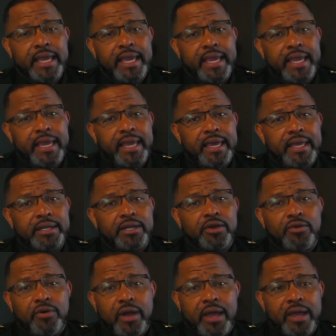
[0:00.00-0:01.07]
and
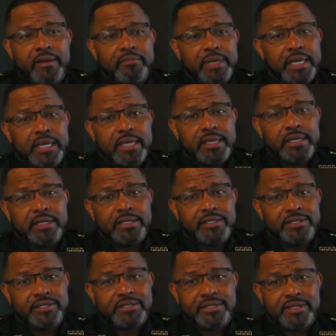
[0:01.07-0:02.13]
crime
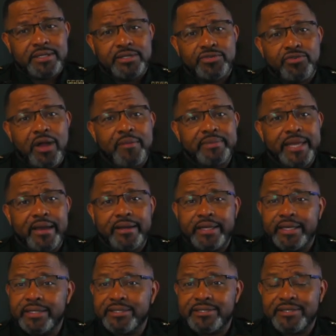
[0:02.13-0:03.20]
is dropped down. I
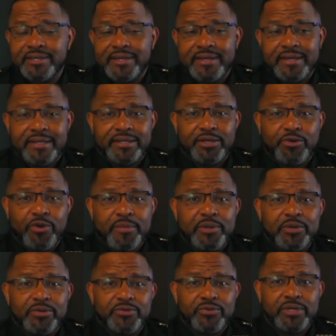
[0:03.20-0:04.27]
guess the
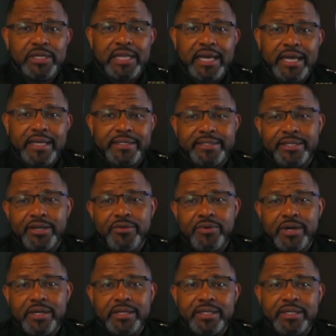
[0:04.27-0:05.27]
criminals realize, you know what,